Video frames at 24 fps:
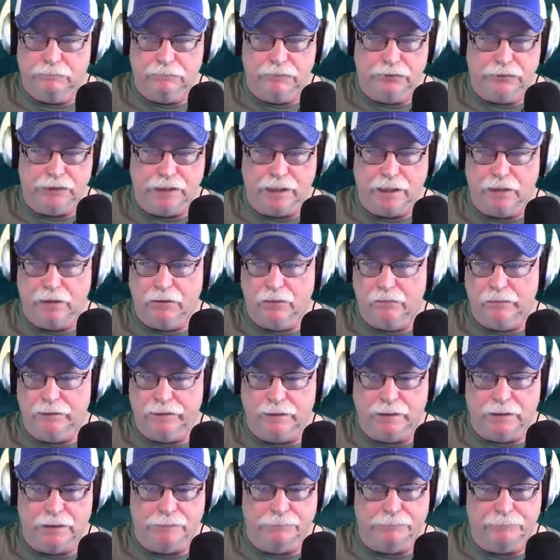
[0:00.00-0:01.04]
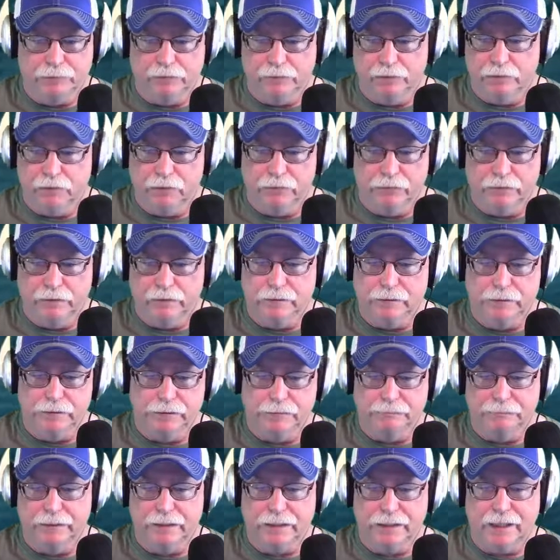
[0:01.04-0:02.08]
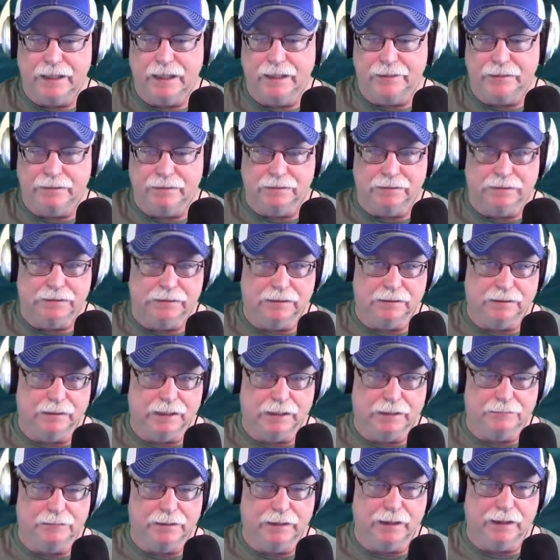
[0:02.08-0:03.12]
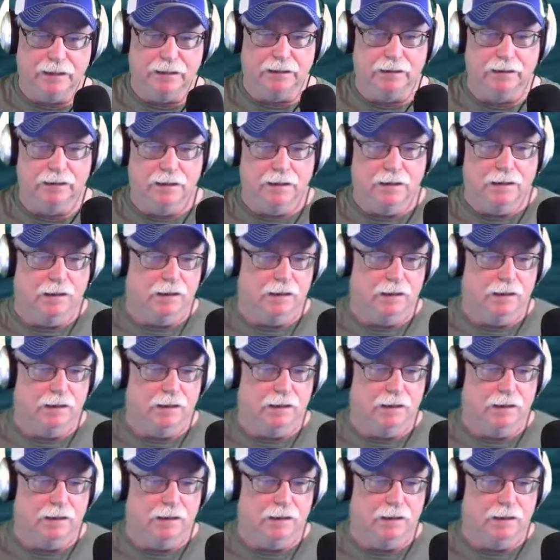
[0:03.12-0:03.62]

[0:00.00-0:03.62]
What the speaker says: shallow and deep, you know, in many cases in the same day.